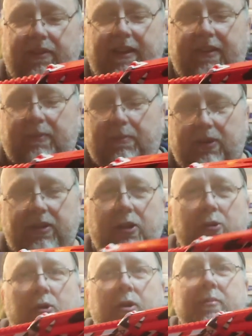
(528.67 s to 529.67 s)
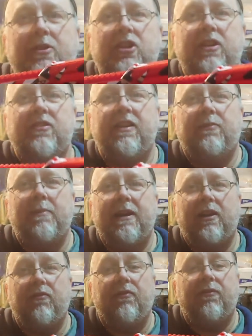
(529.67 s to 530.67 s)
for this, but you're not going to be changing this
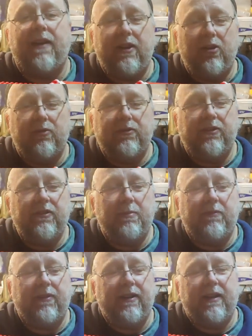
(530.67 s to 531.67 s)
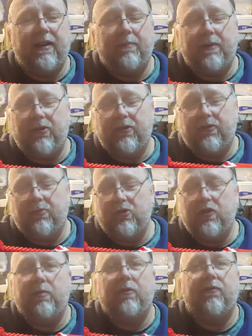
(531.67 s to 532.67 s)
mag very often, to be fair, because
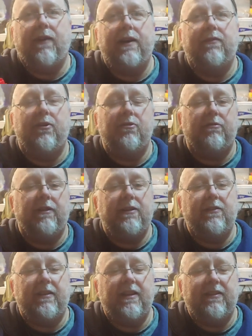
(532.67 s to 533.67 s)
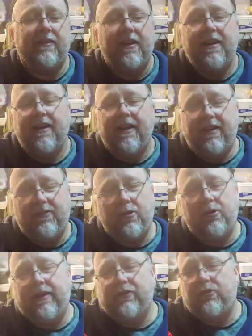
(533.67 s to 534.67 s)
once you put 500 rounds in this, it's
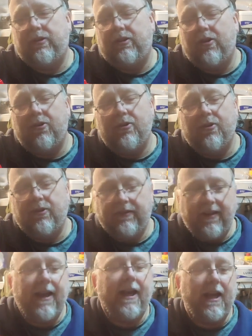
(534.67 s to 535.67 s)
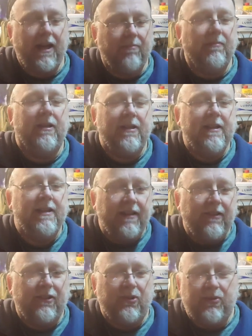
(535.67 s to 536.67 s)
going to last you a long time.
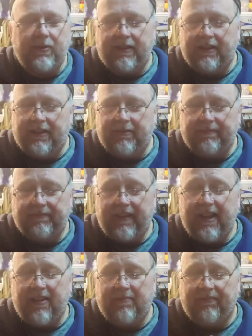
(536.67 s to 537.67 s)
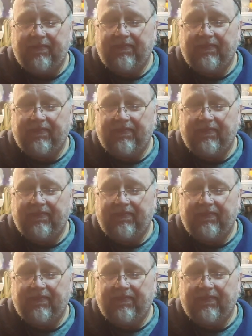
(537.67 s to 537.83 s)
So yeah.